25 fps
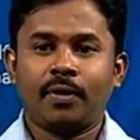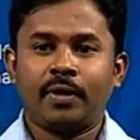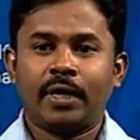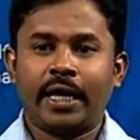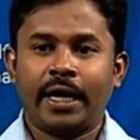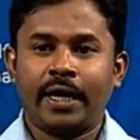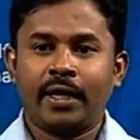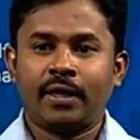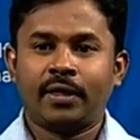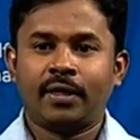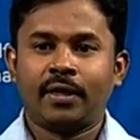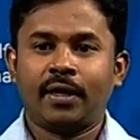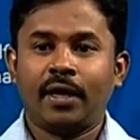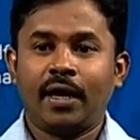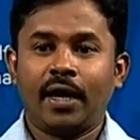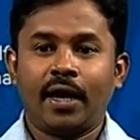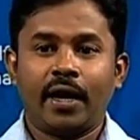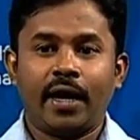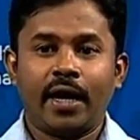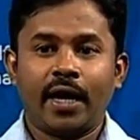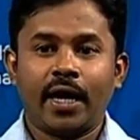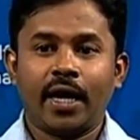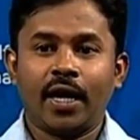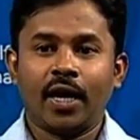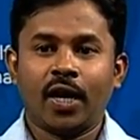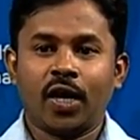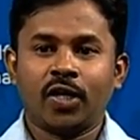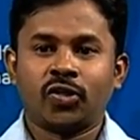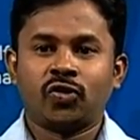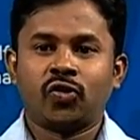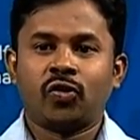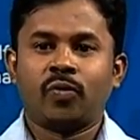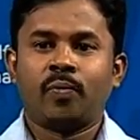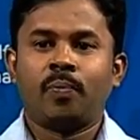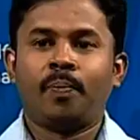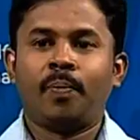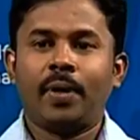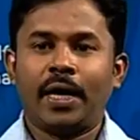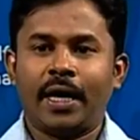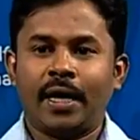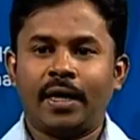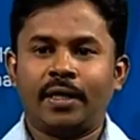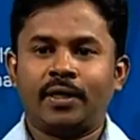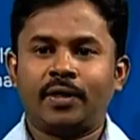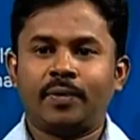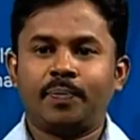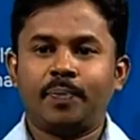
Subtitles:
like a glass of blood,